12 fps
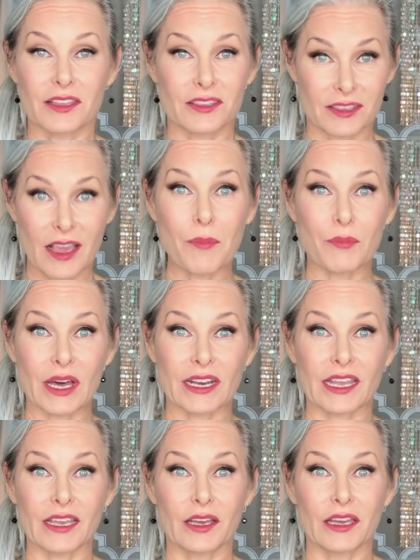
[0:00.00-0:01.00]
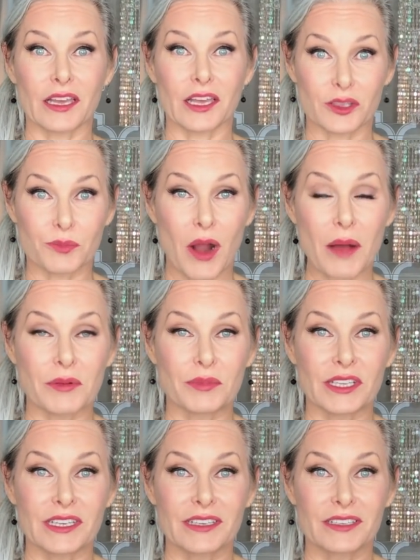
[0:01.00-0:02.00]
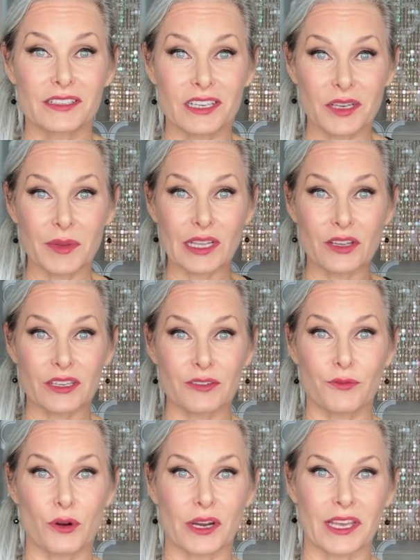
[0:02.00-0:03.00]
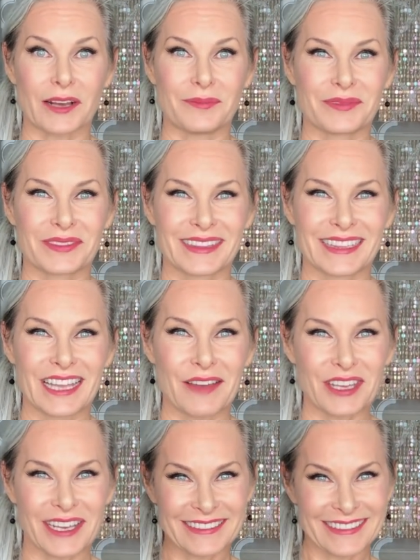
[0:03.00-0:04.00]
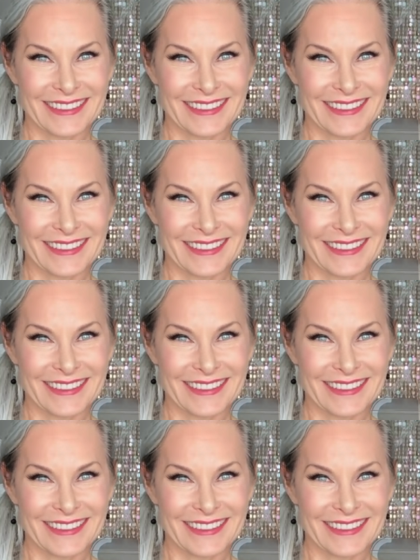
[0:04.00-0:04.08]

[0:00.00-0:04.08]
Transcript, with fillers: somebody is probably gonna be looking for you. Love you.